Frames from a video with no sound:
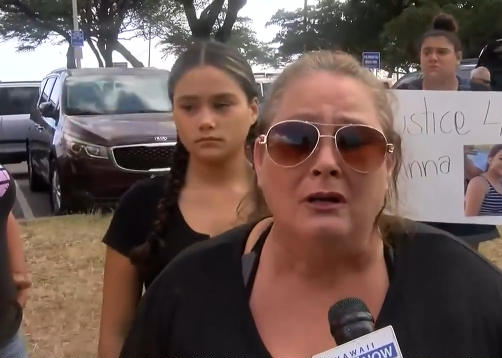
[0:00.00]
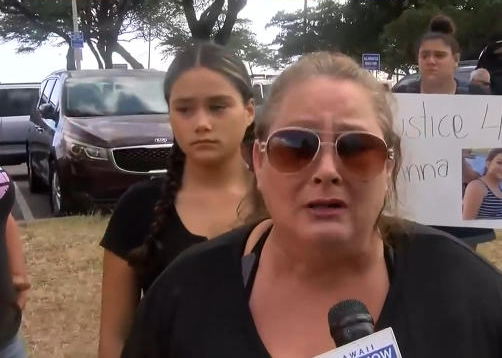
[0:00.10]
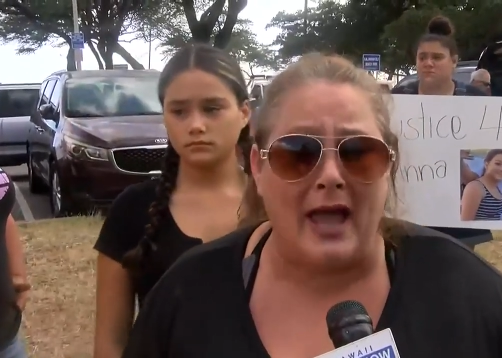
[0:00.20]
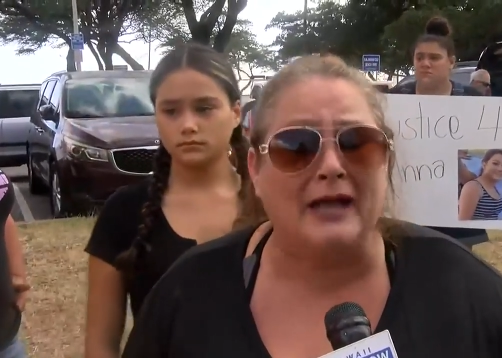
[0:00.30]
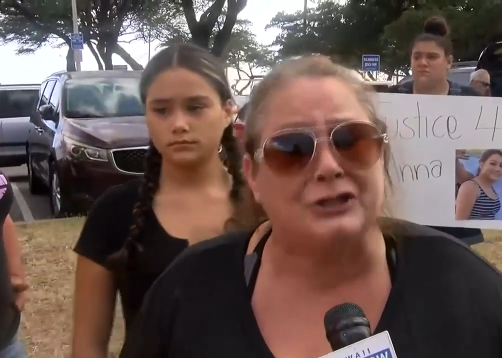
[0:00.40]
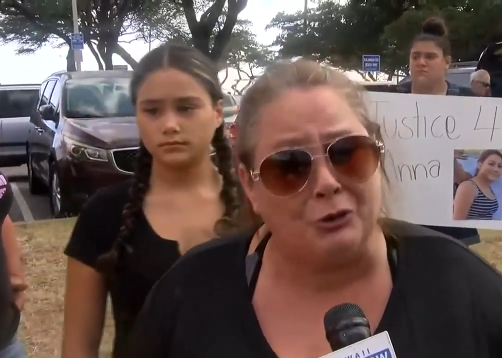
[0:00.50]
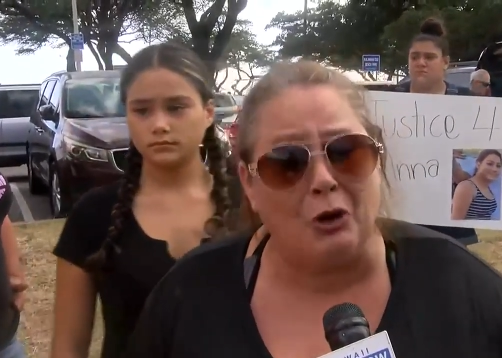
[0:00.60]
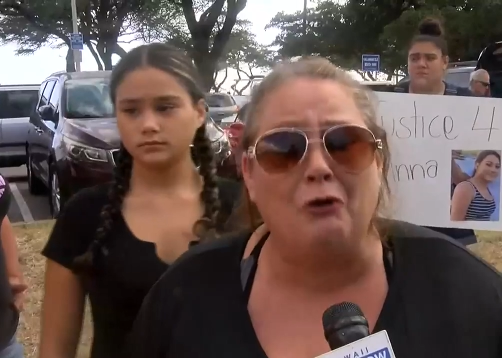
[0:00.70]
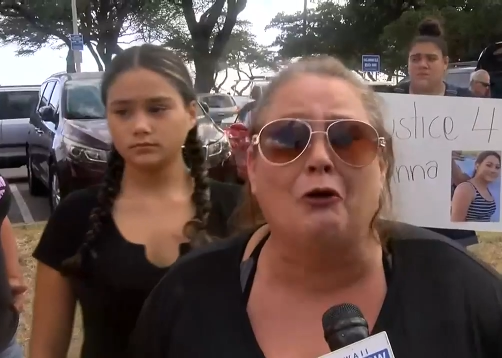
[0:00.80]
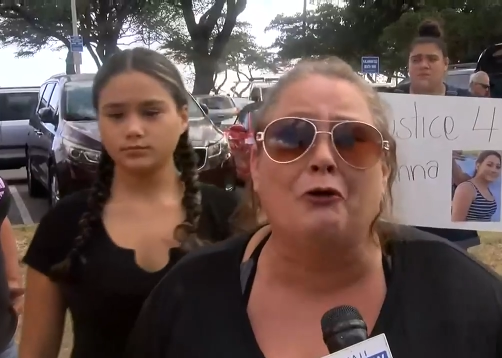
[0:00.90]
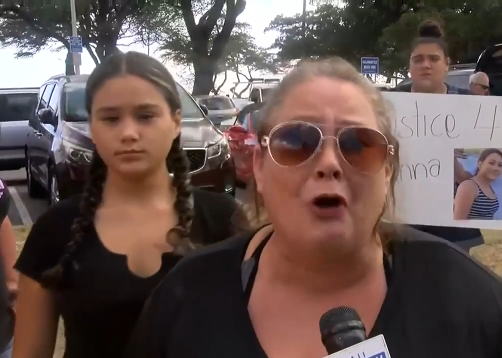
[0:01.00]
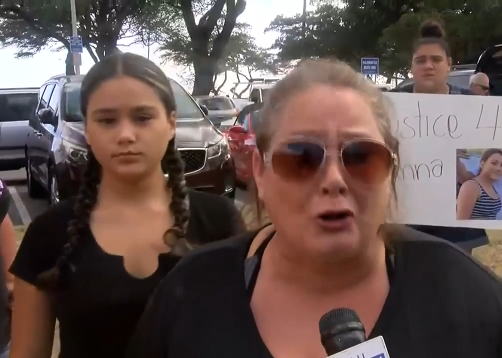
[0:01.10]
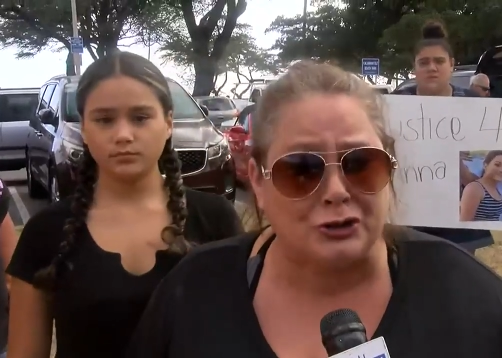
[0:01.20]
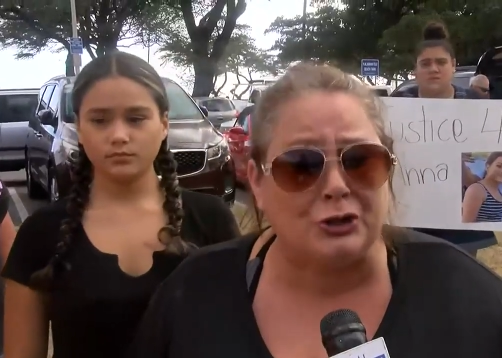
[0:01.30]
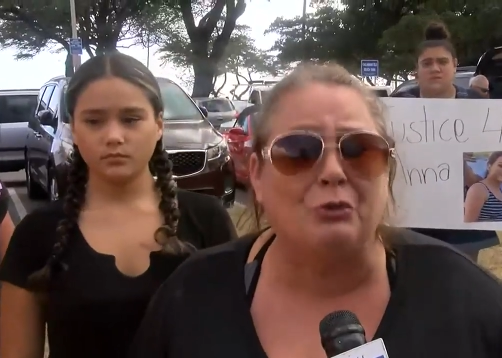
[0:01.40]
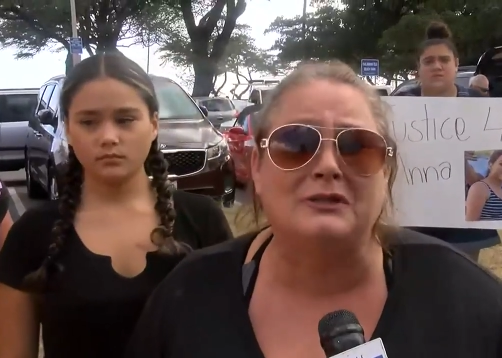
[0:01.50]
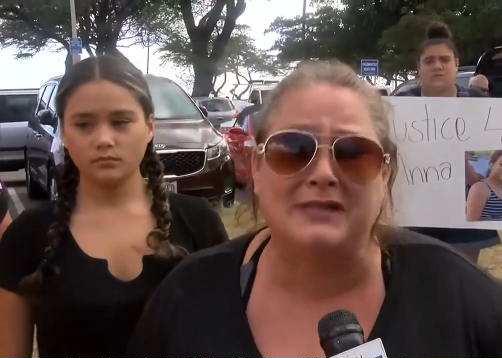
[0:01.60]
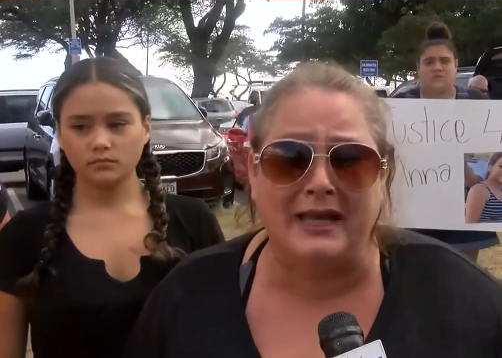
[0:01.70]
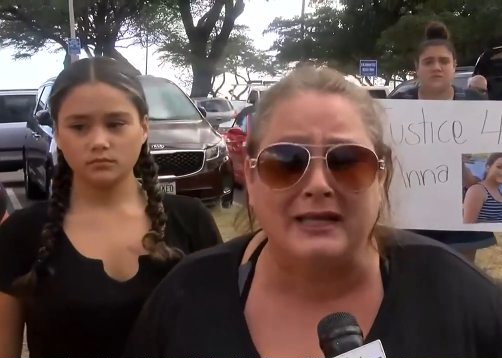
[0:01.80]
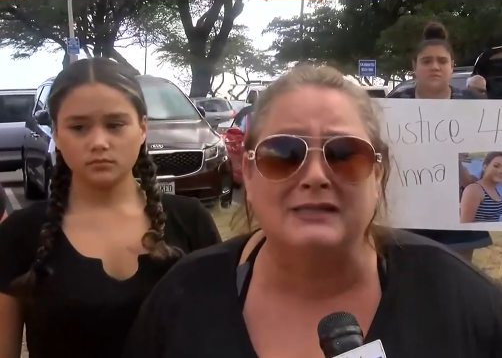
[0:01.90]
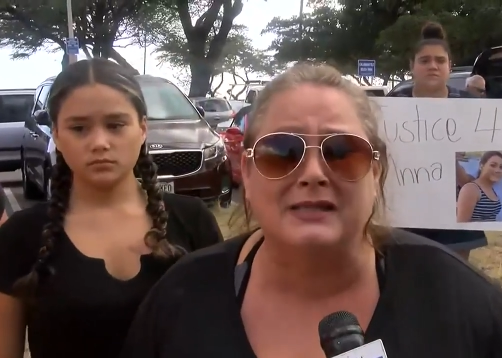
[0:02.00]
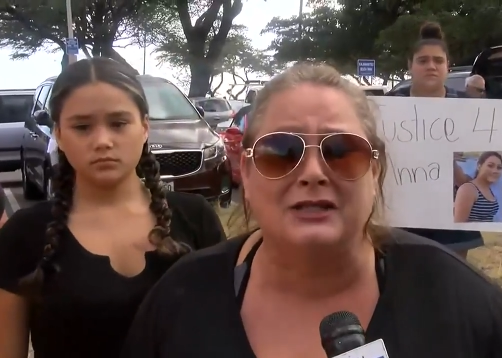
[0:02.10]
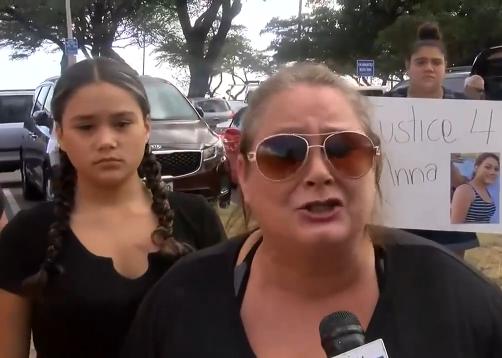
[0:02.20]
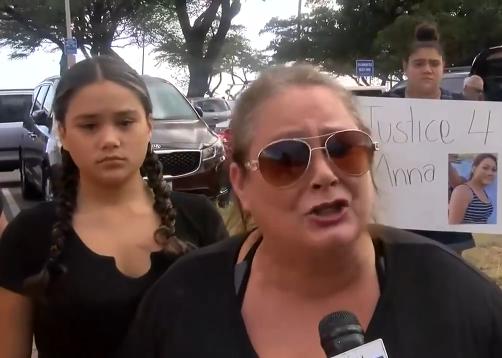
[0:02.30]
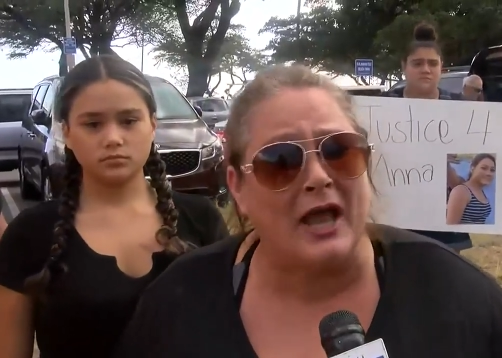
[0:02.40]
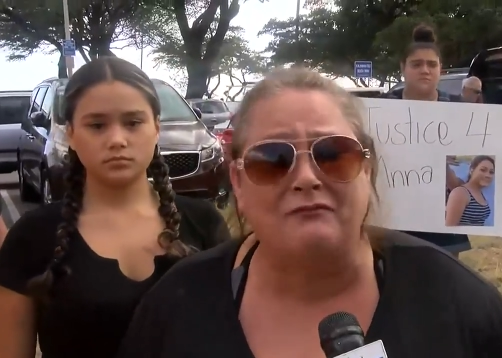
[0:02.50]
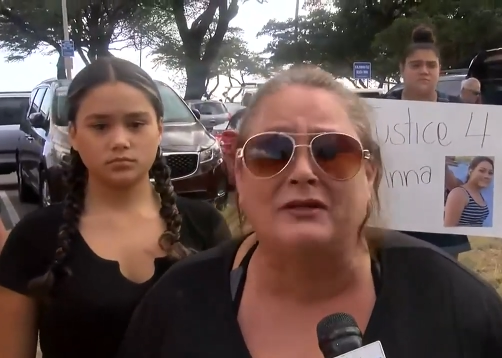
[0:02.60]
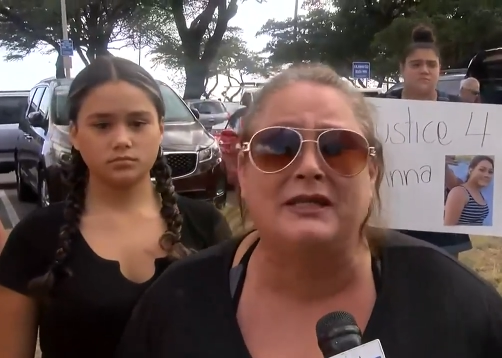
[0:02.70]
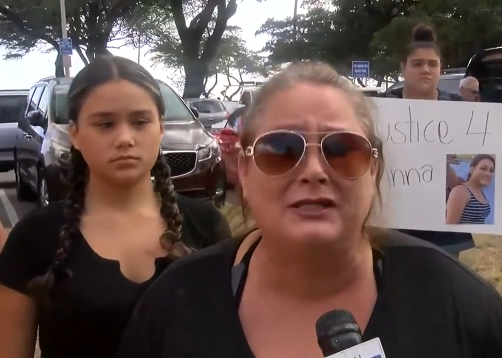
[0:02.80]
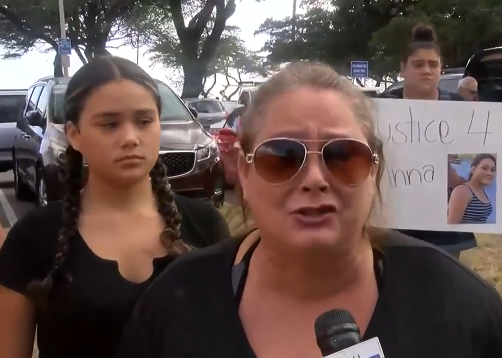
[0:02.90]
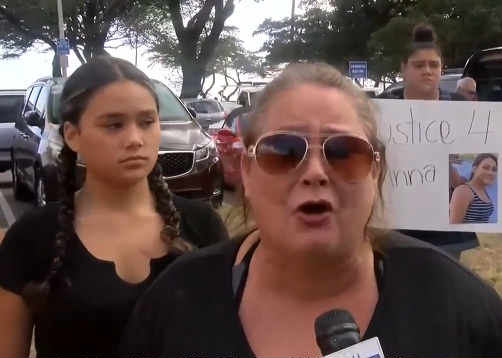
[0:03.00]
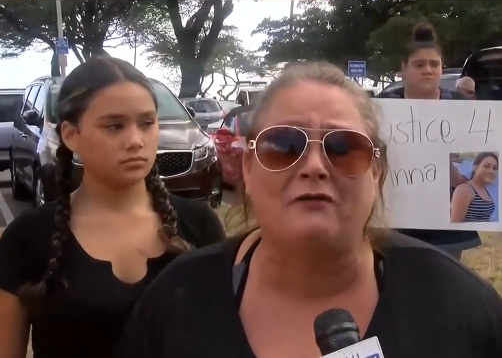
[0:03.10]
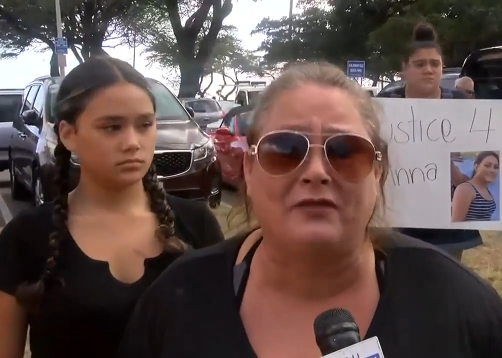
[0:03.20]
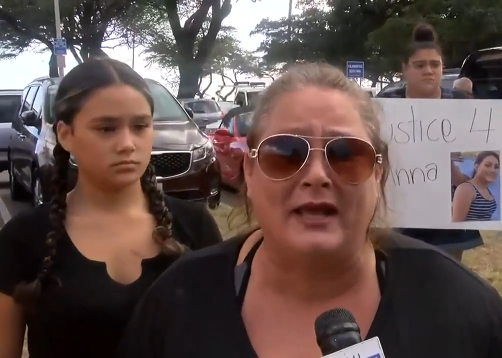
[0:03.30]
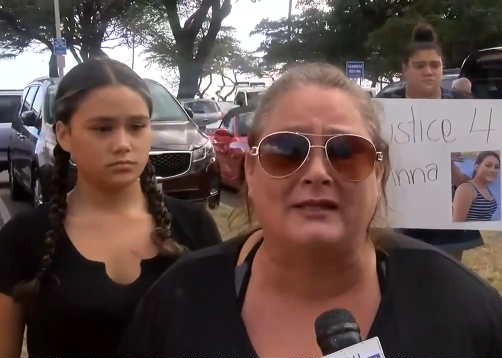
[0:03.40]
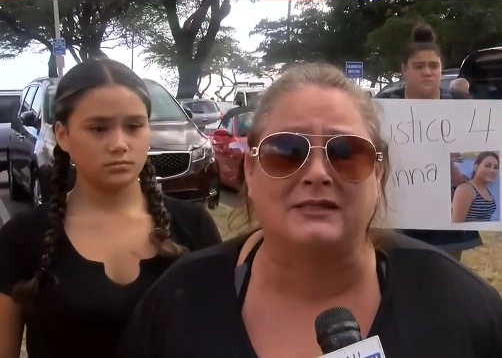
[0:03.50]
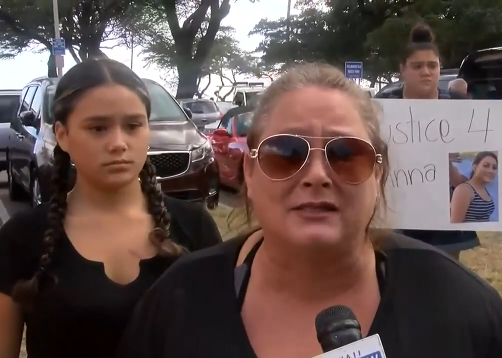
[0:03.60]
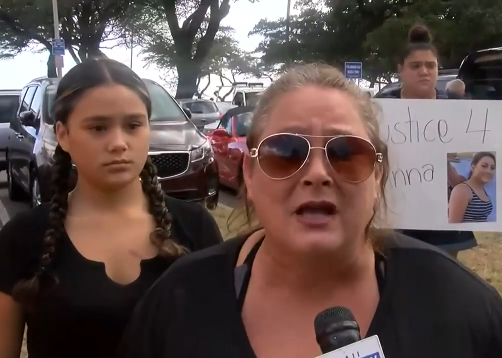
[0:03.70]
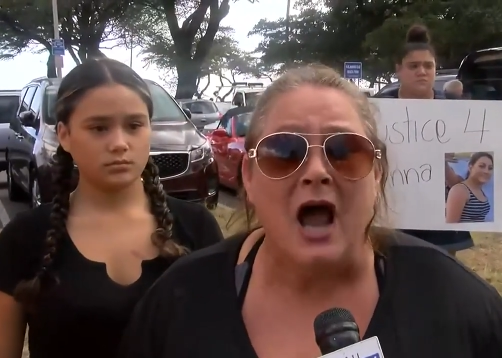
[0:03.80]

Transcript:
Speaker 1: Yeah, she was a good girl. She was innocent. She never deserved this.